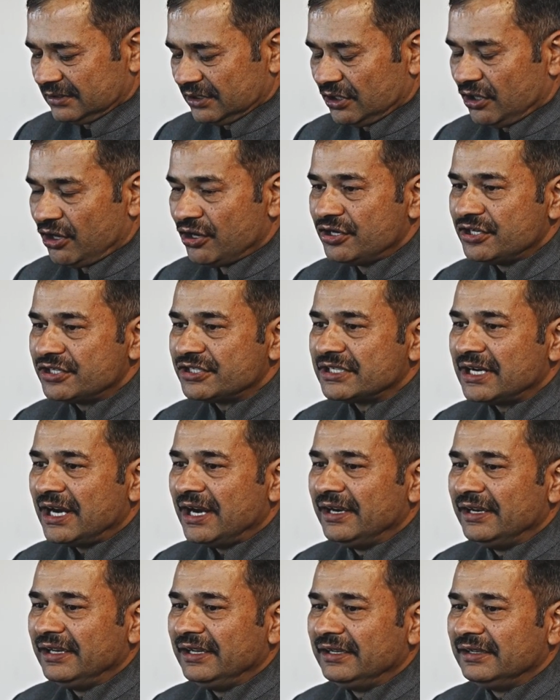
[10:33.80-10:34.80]

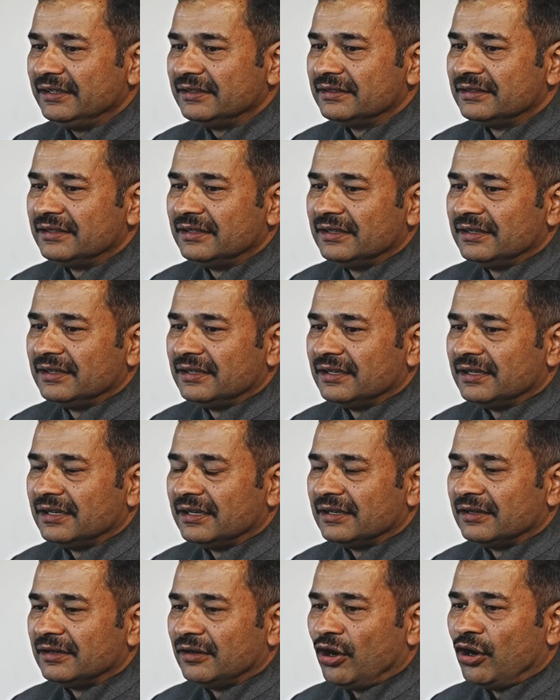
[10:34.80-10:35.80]
understanding
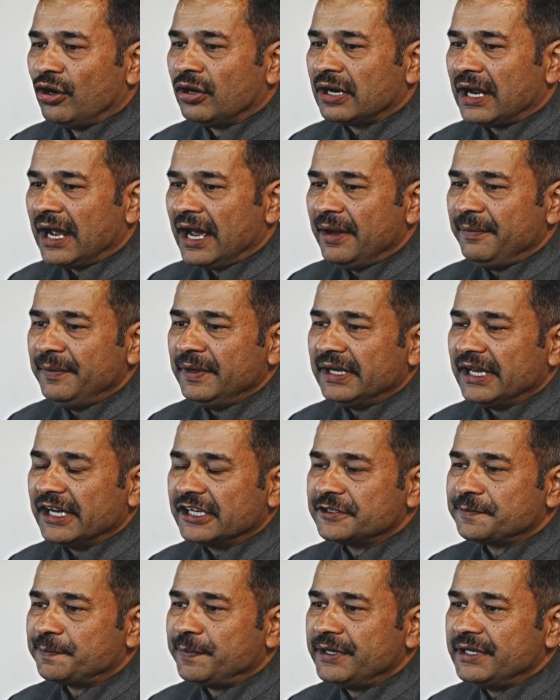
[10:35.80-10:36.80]
or having
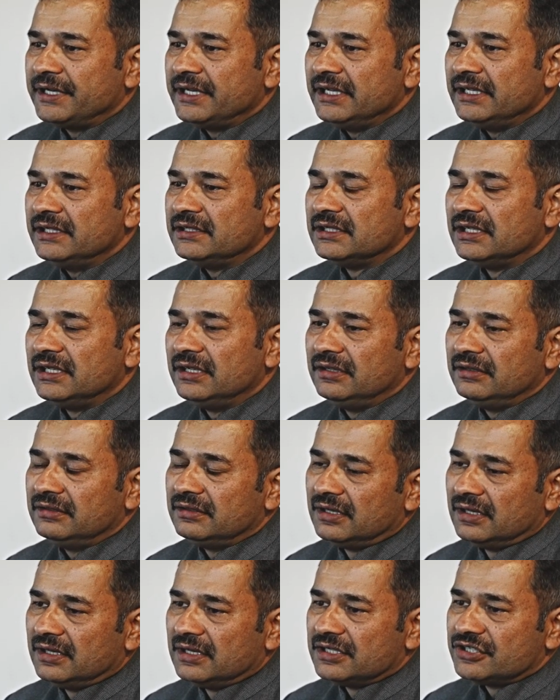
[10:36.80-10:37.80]
expertise in
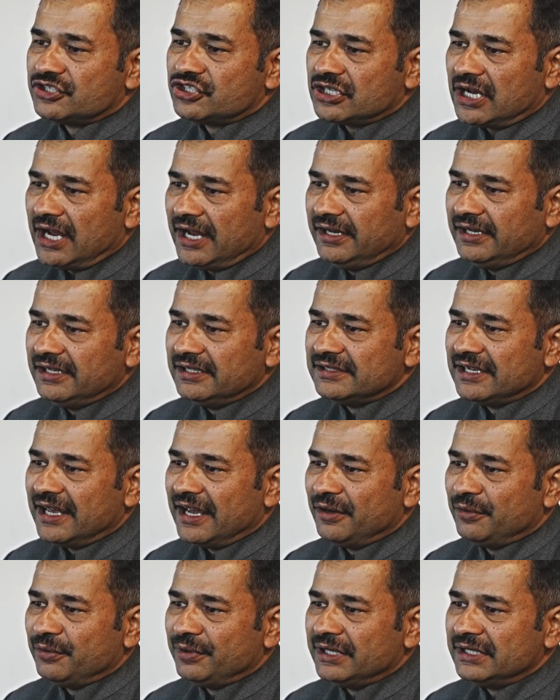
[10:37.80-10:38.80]
Chinese
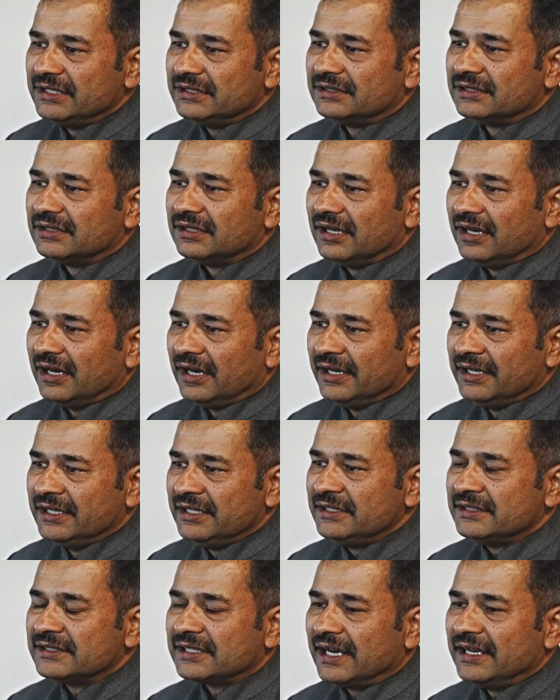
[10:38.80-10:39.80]
language
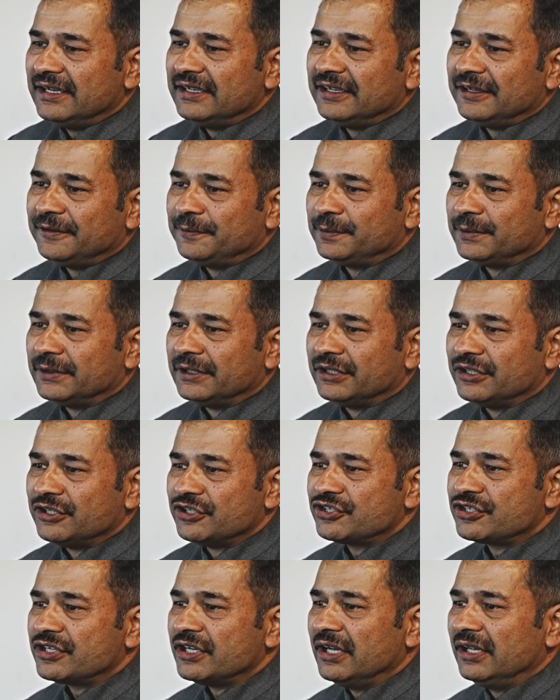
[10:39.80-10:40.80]
is kind of
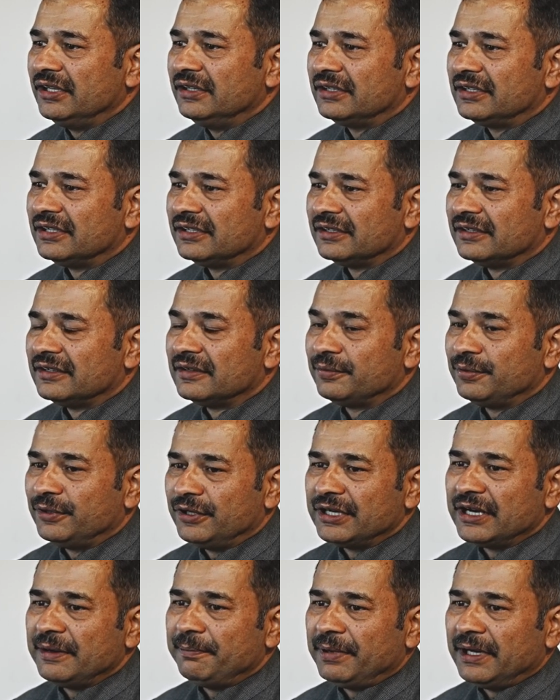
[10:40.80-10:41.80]
strength for
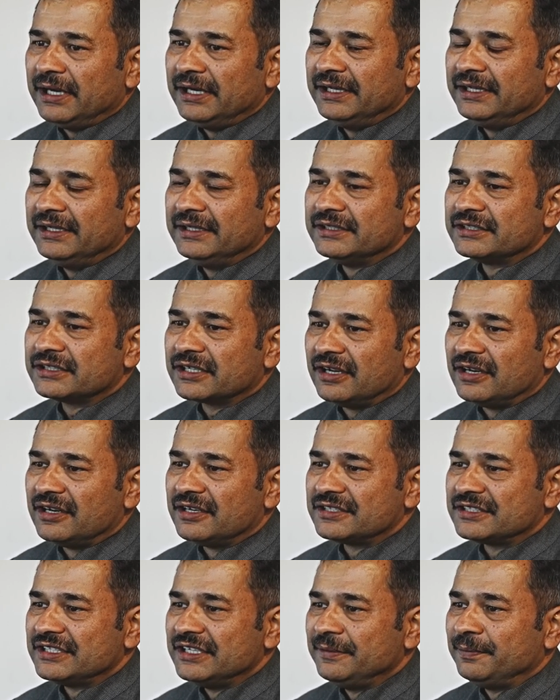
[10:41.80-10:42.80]
Nepali
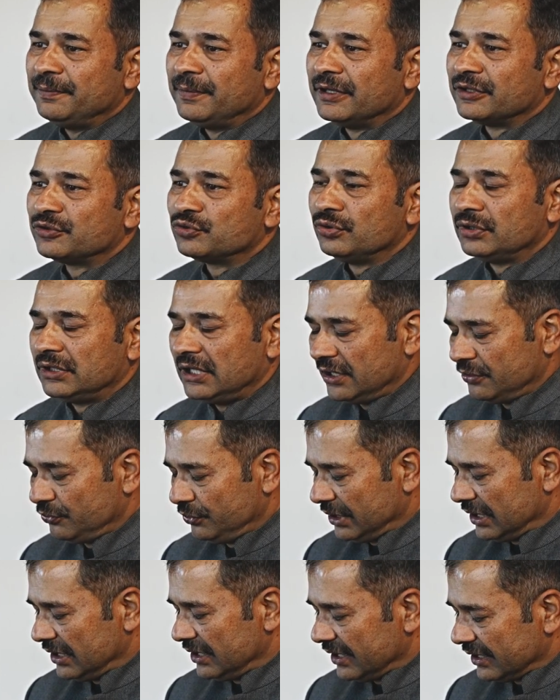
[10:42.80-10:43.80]
scholarship so that
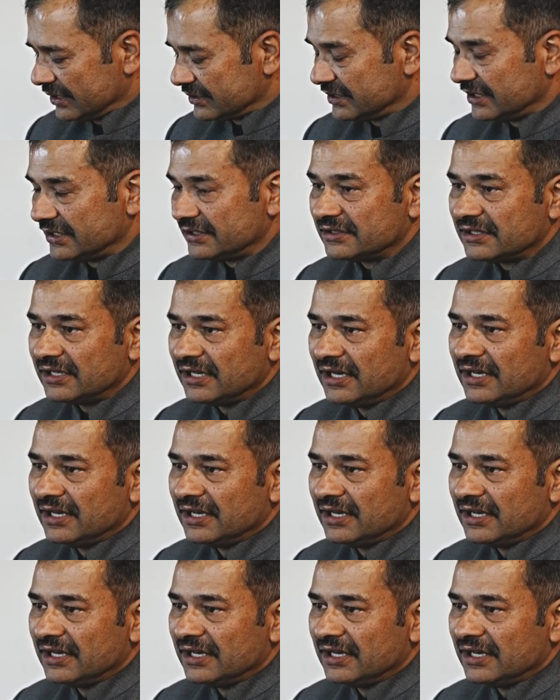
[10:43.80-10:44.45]
we can access